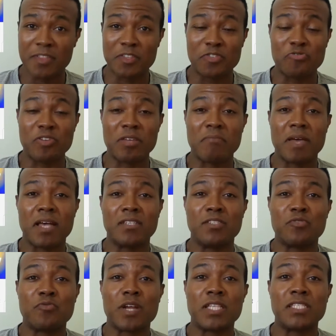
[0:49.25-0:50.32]
The Drink
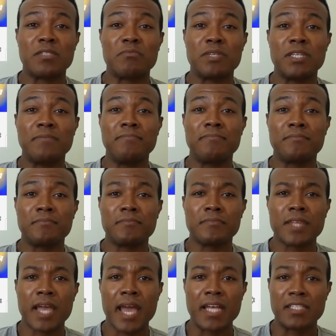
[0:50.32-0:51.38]
Master Ronza B,
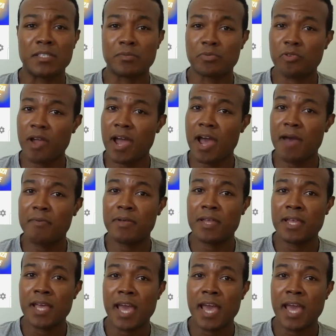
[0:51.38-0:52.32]
and subscribe,